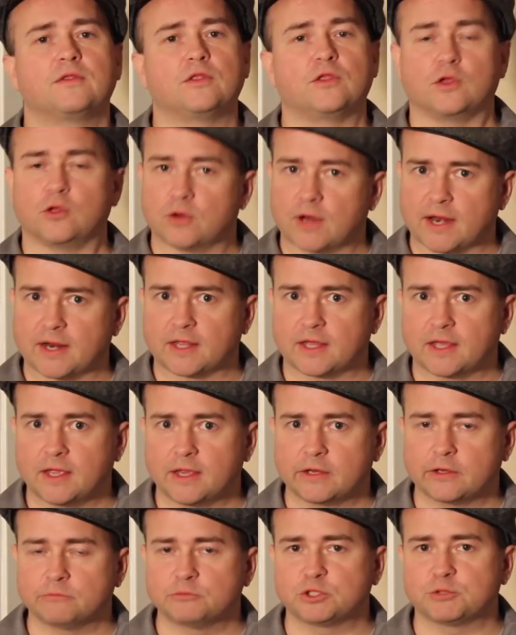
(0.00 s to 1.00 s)
the United
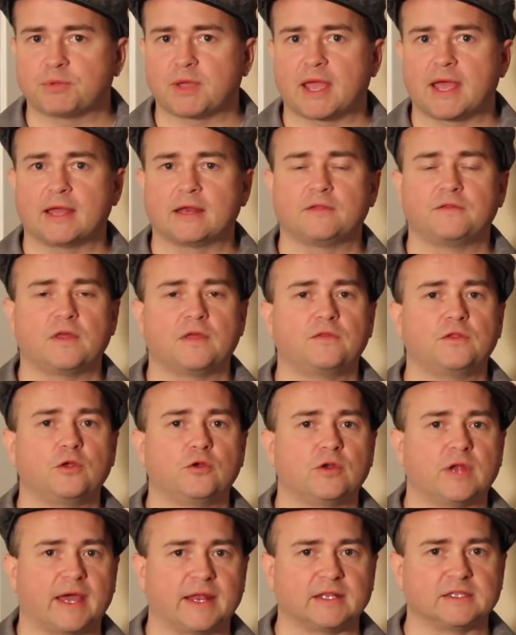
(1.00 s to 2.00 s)
Kingdom, Japan, and then the
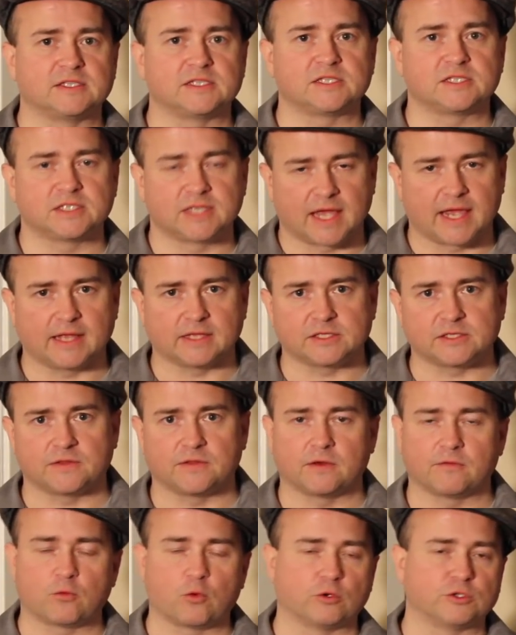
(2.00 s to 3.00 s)
United States.
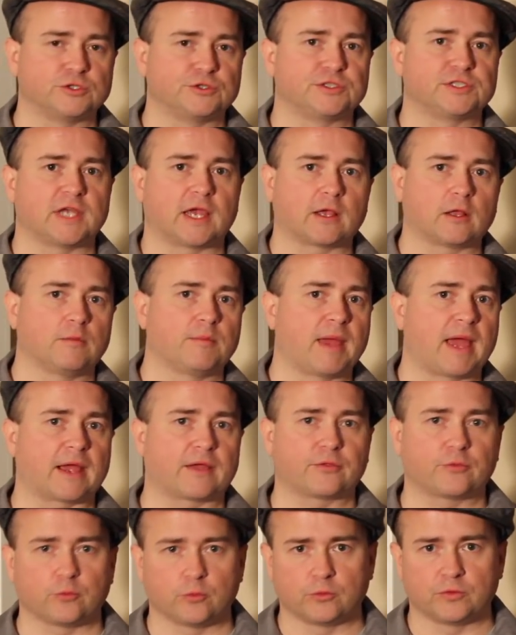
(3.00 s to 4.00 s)
And then, of course, you cycle
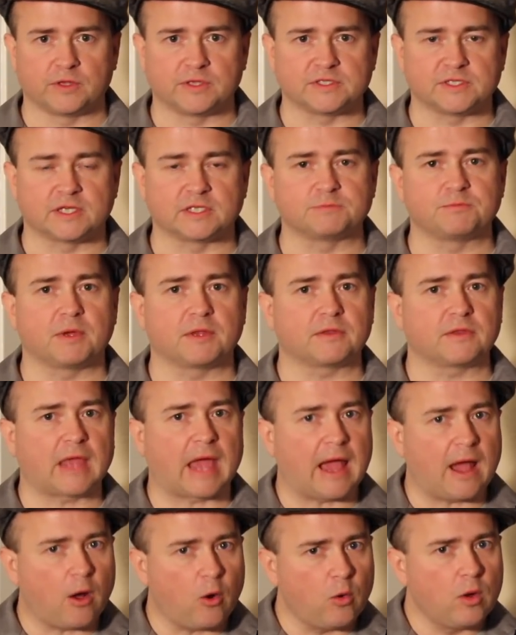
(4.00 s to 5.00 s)
back through these things. But
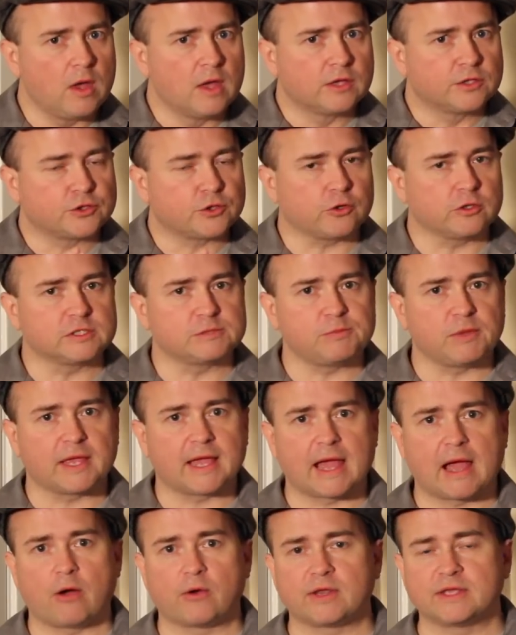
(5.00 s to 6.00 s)
how turns
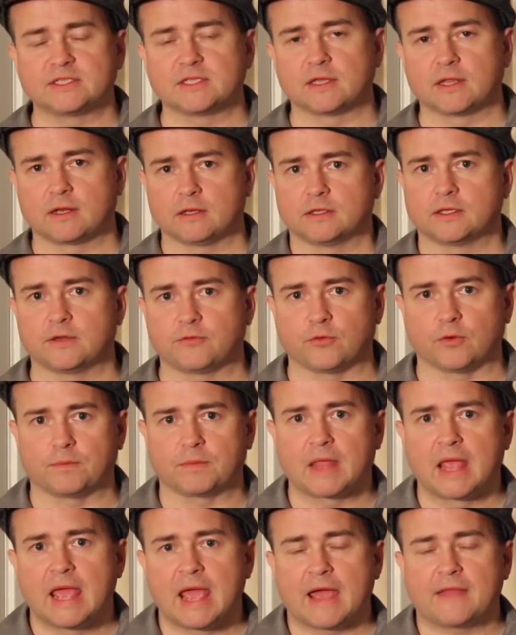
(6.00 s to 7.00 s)
play out is a little different.
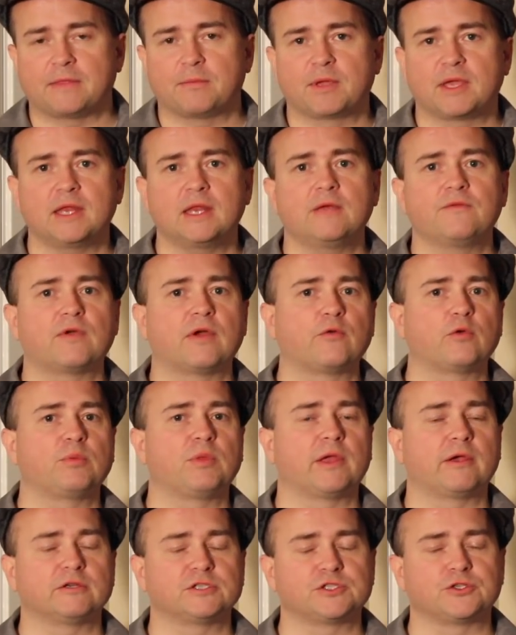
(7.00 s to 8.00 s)
At the beginning of every
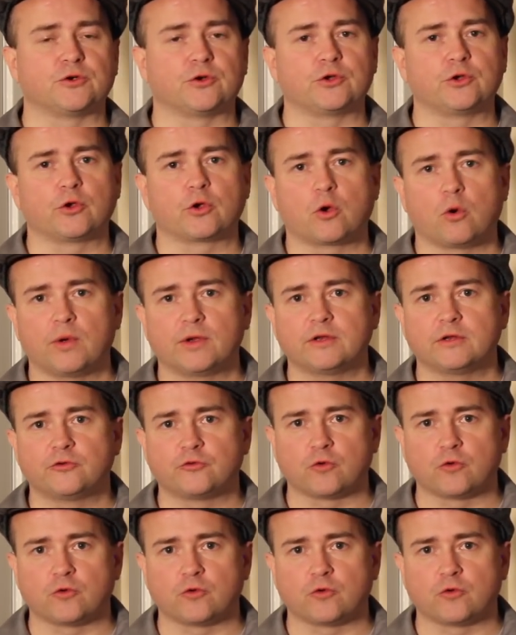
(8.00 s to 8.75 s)
player's turn, you're going to